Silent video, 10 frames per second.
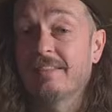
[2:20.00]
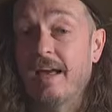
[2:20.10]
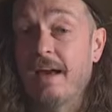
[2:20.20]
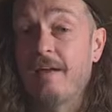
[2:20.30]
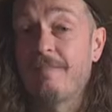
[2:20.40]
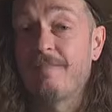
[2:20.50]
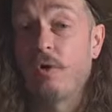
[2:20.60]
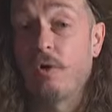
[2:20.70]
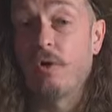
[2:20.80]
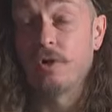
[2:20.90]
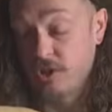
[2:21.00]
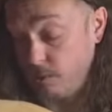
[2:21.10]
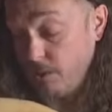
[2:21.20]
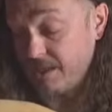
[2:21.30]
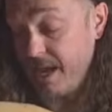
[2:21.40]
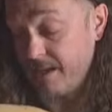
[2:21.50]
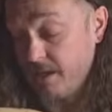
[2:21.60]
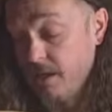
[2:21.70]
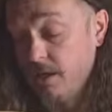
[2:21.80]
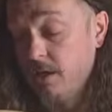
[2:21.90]
there for someone's head.
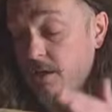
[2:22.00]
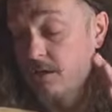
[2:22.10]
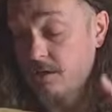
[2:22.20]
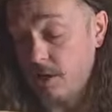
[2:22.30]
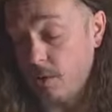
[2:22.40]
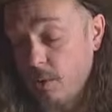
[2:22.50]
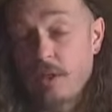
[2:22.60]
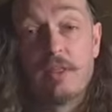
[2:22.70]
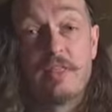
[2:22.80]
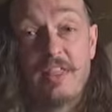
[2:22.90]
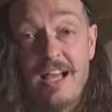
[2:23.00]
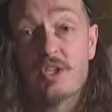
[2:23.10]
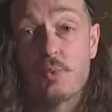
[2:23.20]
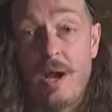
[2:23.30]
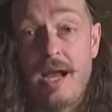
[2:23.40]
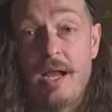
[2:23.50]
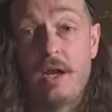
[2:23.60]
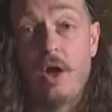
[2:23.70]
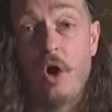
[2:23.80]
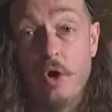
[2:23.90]
So that's where
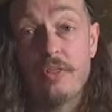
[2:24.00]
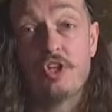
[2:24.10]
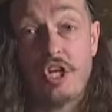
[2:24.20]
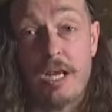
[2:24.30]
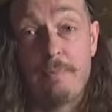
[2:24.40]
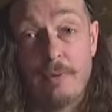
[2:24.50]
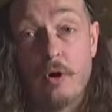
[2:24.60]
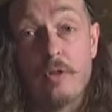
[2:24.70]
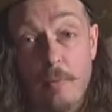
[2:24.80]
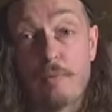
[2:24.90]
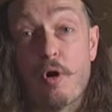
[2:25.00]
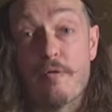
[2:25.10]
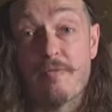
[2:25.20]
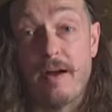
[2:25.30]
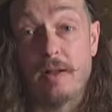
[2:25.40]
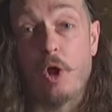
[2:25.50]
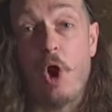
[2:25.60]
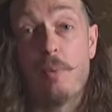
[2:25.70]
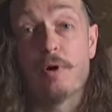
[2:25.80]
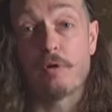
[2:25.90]
other shape, other profile
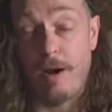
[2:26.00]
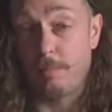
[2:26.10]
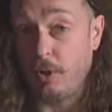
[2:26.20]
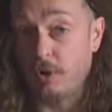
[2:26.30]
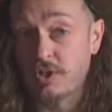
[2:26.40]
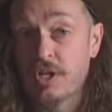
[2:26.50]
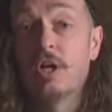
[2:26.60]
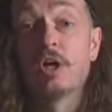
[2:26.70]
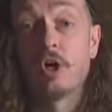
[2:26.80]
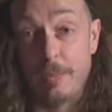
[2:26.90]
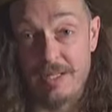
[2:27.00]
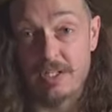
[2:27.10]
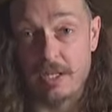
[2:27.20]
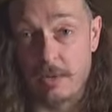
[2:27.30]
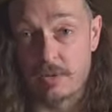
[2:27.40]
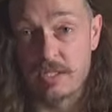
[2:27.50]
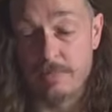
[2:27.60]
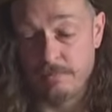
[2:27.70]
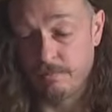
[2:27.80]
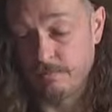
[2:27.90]
open crown blocks come into use.
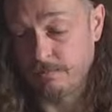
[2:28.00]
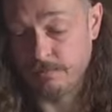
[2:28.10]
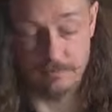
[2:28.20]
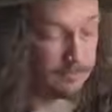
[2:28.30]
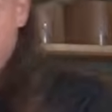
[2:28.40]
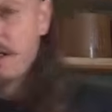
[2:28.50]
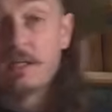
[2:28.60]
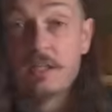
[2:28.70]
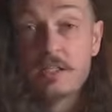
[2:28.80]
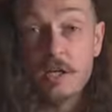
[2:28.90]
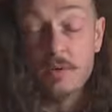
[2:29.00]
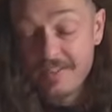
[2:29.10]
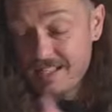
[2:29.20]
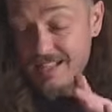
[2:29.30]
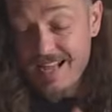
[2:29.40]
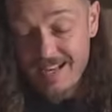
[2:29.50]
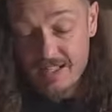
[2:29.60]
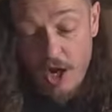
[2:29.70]
So this next